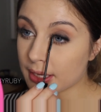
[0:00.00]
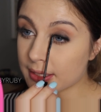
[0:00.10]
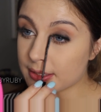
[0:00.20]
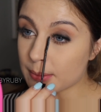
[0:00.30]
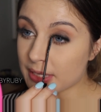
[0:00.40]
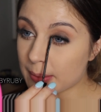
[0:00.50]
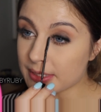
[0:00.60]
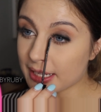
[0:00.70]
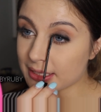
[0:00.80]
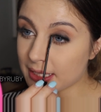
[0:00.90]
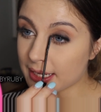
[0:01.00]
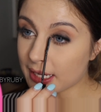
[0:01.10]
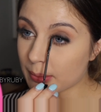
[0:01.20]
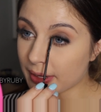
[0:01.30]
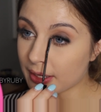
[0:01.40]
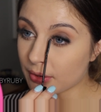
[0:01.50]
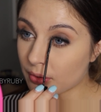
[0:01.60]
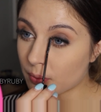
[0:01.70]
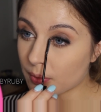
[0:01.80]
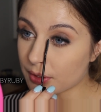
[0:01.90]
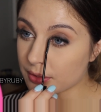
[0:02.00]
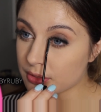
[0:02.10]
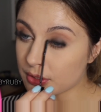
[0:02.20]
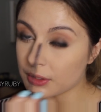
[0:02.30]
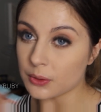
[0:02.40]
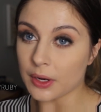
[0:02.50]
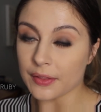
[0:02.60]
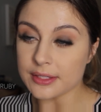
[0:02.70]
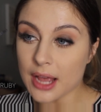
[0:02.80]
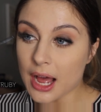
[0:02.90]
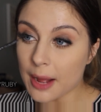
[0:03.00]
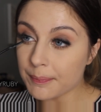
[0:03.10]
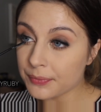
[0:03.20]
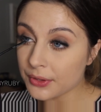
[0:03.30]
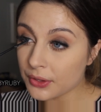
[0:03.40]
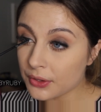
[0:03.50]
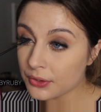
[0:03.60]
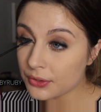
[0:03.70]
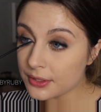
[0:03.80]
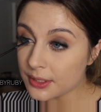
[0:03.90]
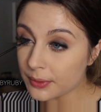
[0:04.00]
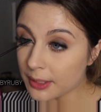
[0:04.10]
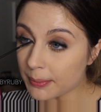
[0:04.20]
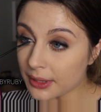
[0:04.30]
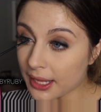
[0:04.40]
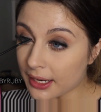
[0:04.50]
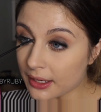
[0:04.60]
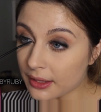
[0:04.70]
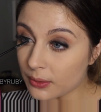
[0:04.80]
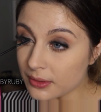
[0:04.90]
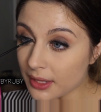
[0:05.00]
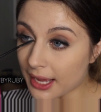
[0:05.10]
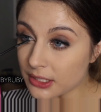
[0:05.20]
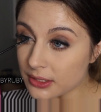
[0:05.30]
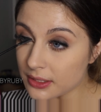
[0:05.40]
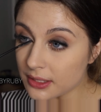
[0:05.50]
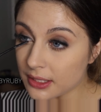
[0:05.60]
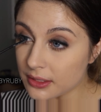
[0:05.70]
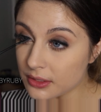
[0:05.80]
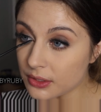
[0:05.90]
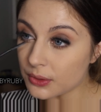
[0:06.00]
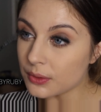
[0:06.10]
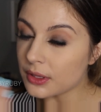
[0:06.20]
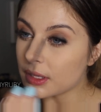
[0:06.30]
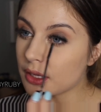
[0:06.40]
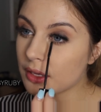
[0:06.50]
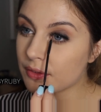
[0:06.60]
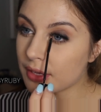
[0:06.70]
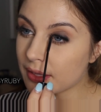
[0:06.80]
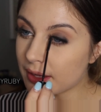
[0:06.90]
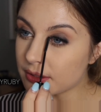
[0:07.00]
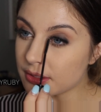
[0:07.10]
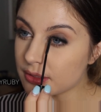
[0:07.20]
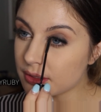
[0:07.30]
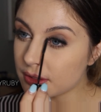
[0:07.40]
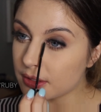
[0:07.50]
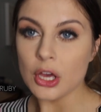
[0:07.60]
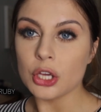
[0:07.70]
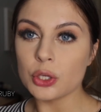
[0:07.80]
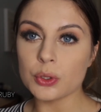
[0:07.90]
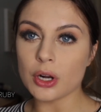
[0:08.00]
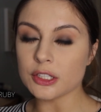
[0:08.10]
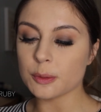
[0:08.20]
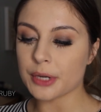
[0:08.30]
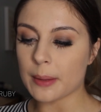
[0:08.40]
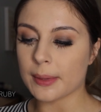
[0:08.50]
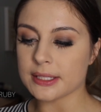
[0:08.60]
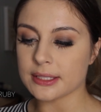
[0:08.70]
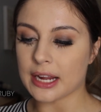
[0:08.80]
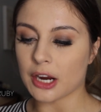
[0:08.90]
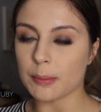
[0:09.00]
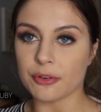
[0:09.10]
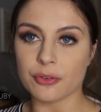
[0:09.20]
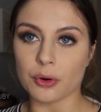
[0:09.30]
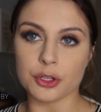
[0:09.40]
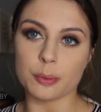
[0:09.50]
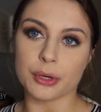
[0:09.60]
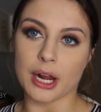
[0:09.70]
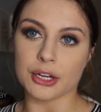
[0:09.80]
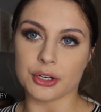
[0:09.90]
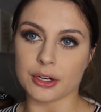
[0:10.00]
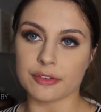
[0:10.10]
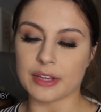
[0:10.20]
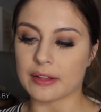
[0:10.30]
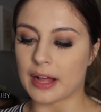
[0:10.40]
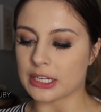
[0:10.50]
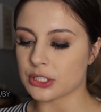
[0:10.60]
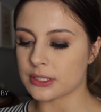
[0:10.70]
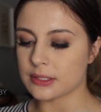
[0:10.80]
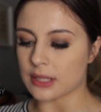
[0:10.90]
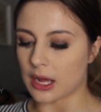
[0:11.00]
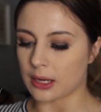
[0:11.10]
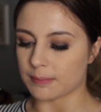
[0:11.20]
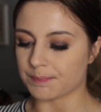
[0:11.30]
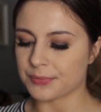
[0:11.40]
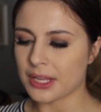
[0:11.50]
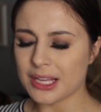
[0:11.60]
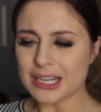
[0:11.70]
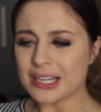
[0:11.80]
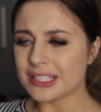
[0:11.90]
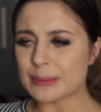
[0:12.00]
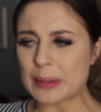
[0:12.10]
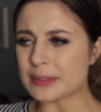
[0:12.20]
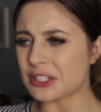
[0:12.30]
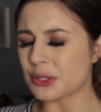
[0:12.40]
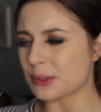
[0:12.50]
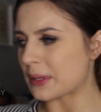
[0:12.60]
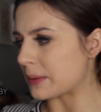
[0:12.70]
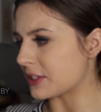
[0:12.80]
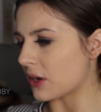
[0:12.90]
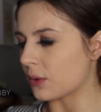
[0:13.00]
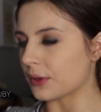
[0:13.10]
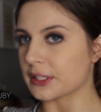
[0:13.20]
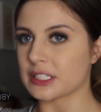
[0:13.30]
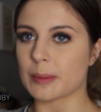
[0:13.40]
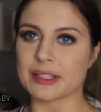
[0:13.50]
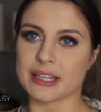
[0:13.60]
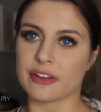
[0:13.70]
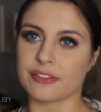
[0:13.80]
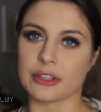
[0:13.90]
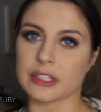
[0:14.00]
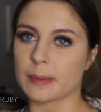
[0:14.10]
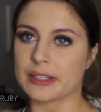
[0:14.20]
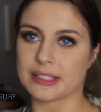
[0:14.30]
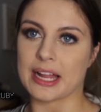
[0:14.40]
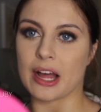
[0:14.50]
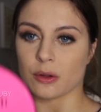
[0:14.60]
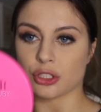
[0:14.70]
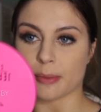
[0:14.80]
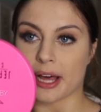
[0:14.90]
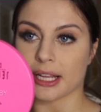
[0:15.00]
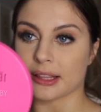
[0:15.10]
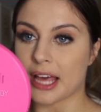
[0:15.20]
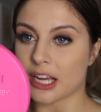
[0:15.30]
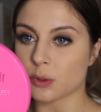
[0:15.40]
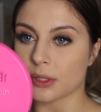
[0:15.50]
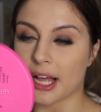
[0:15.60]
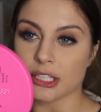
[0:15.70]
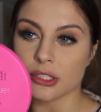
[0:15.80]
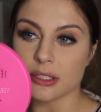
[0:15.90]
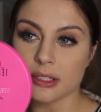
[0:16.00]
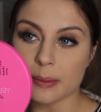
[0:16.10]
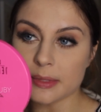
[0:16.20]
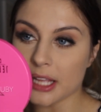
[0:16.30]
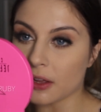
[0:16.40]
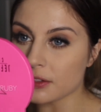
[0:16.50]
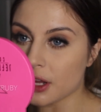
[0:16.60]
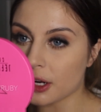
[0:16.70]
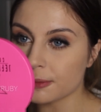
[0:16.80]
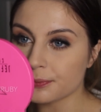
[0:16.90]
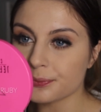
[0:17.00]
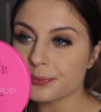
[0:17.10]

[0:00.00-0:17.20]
And sometimes I like to take it in my inner corner too, on the top, just to really blend those lashes into the fake lashes. You could also put on mascara before you put on your fake lashes. Sometimes I do, sometimes I don't. Really just depends on how I feel, depends on how dramatic the actual lashes themselves are.